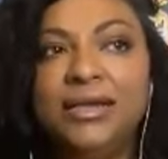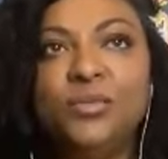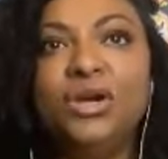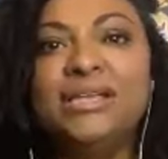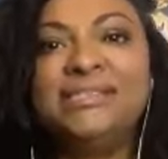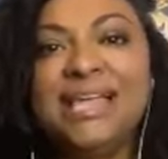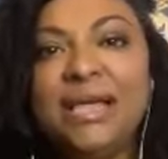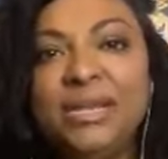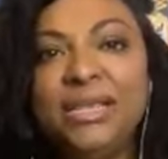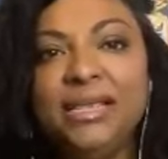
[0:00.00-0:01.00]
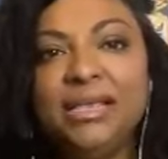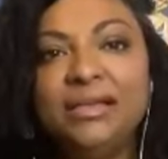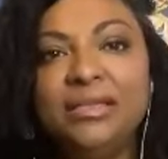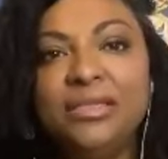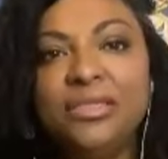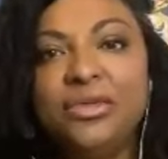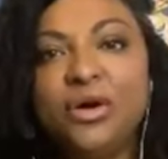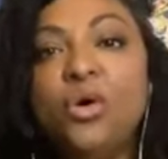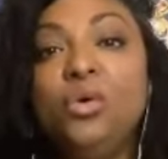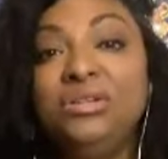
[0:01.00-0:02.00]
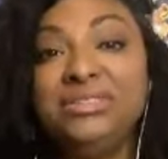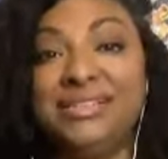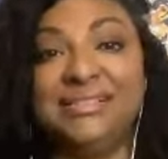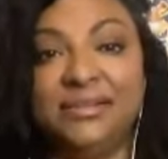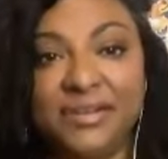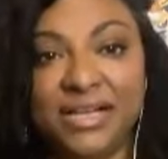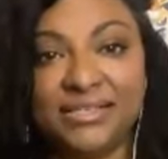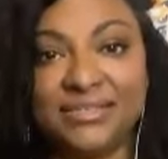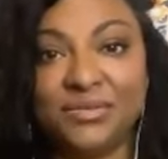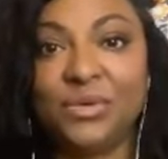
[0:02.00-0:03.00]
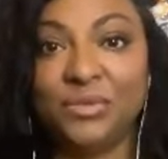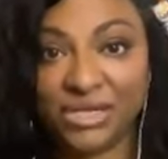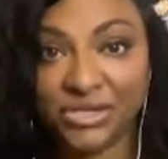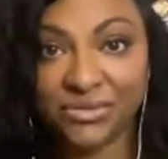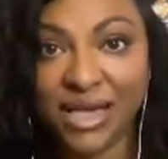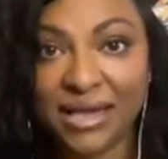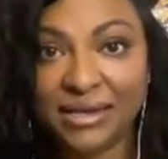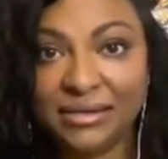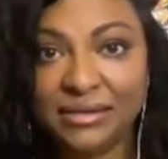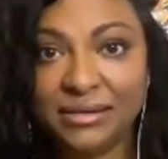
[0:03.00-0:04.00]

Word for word: we're examining the wholeness of us when we do that